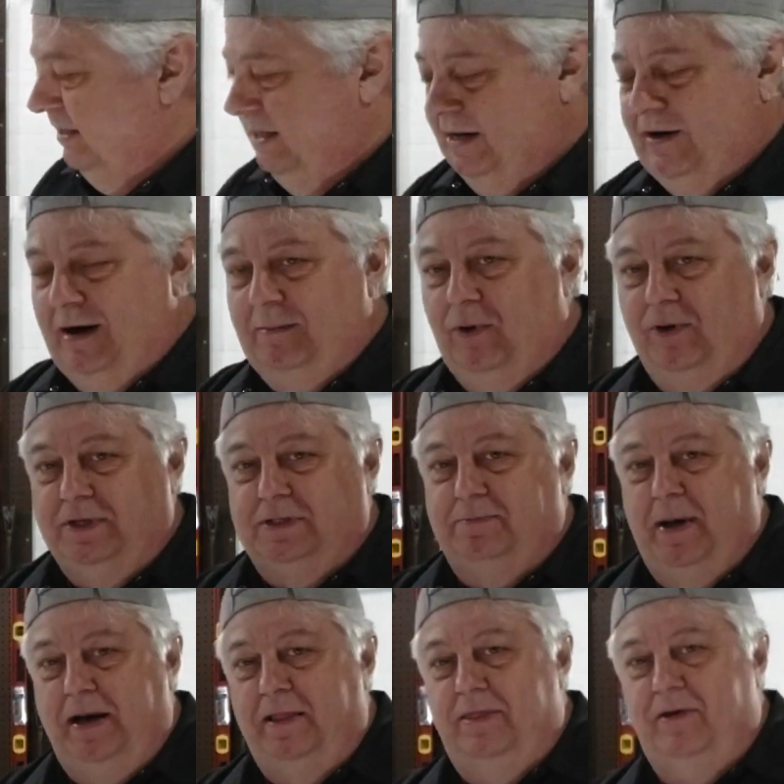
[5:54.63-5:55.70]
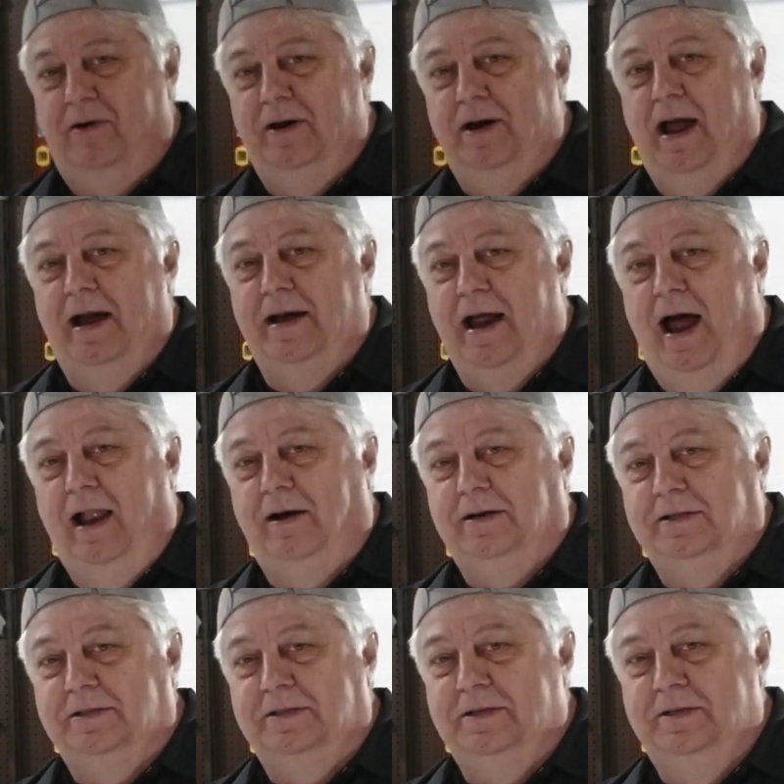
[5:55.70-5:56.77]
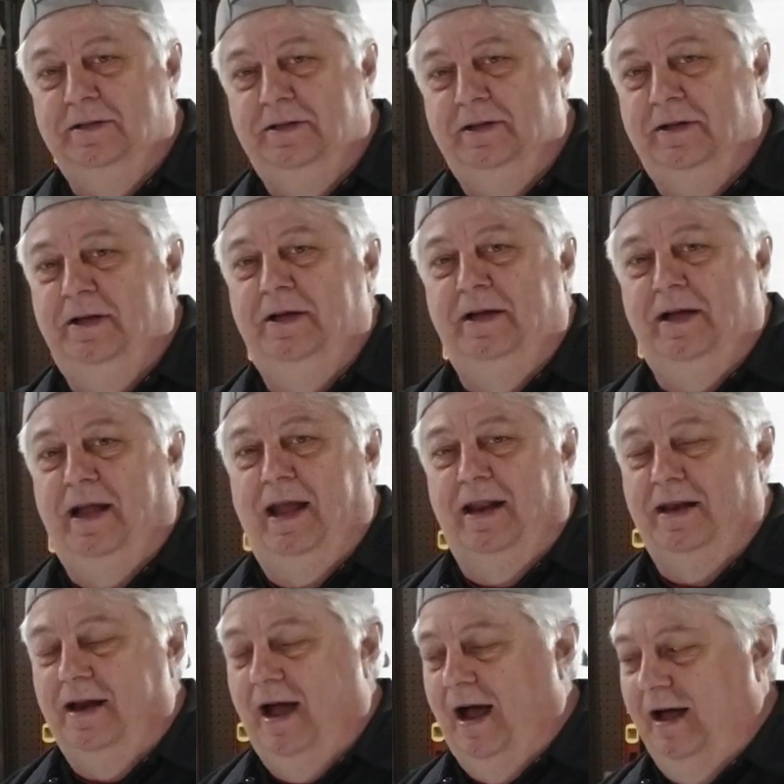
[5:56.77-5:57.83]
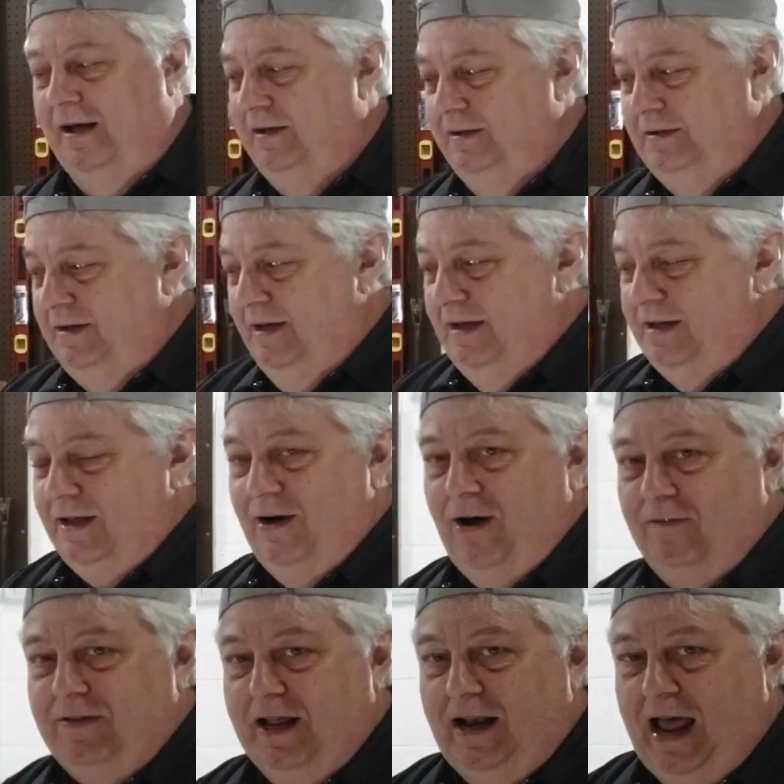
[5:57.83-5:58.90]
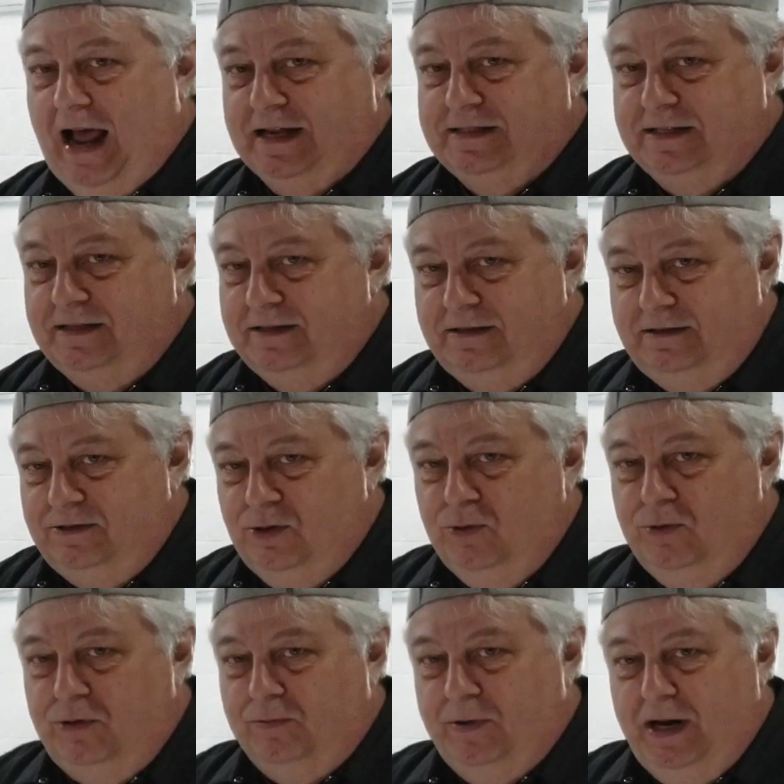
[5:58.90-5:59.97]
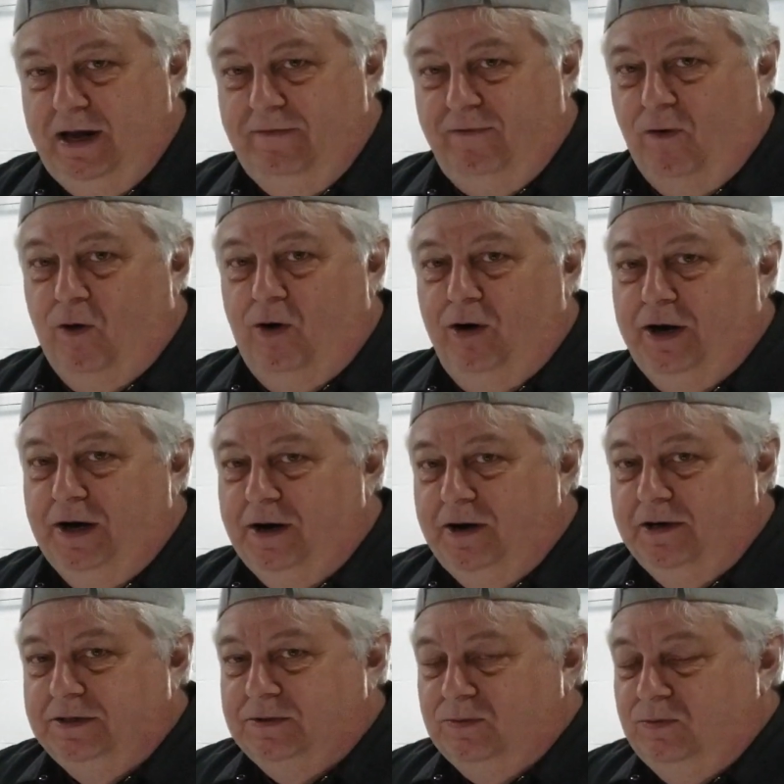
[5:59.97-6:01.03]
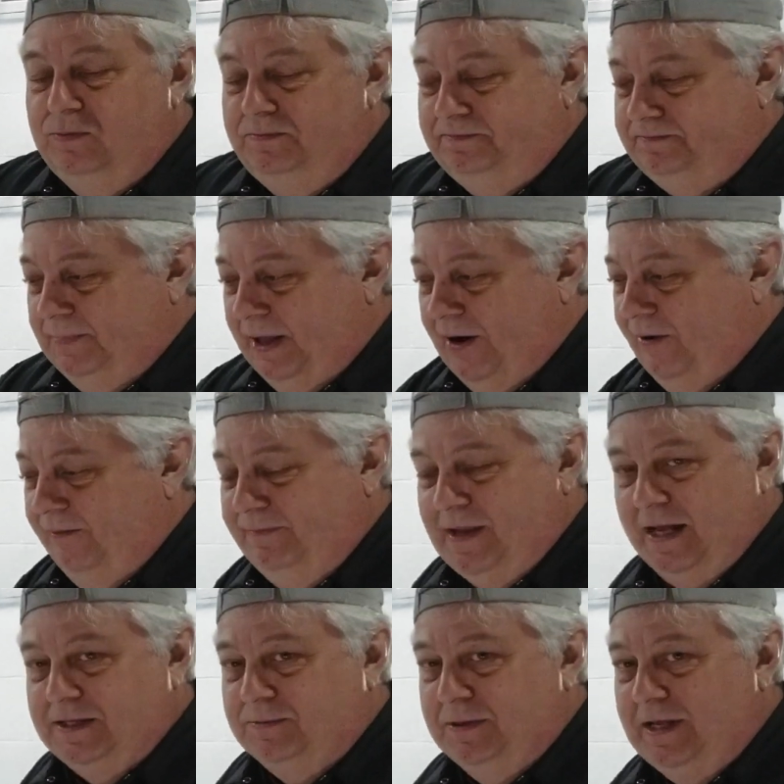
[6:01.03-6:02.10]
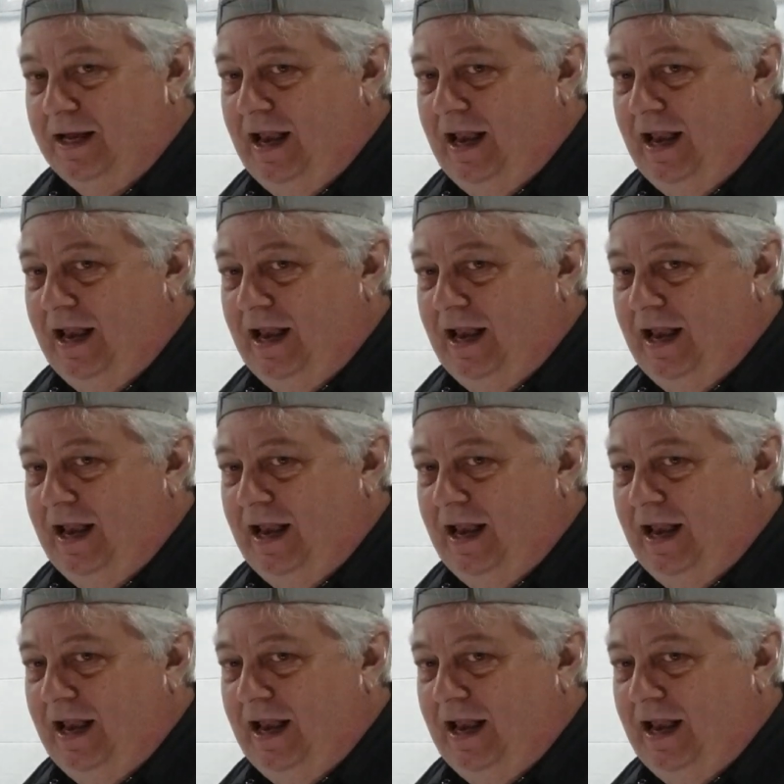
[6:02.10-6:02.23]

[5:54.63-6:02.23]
Here I'm only spending thirty-nine dollars, and uh, you know if they last two, three, four years, you know that's what they